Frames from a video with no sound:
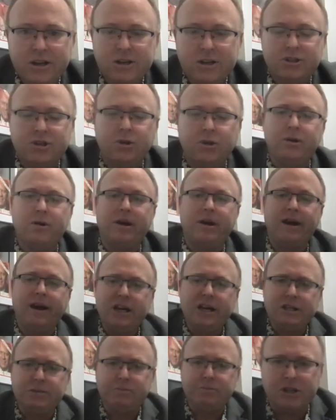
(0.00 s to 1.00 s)
So there
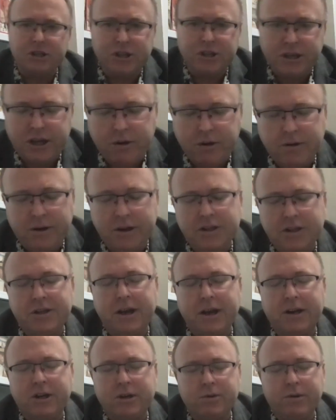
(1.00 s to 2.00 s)
has been security
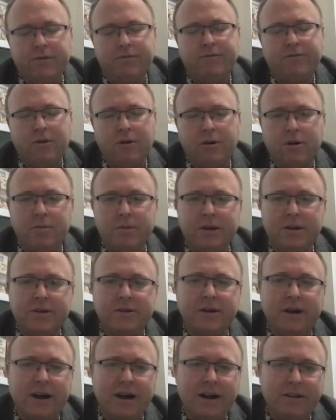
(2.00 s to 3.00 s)
sector reform in
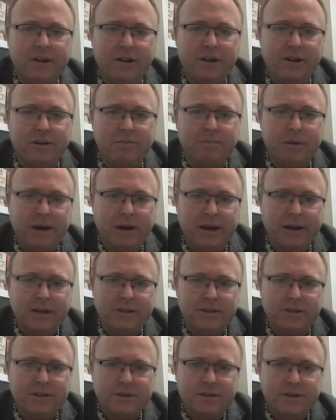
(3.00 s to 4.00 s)
Thailand in the past,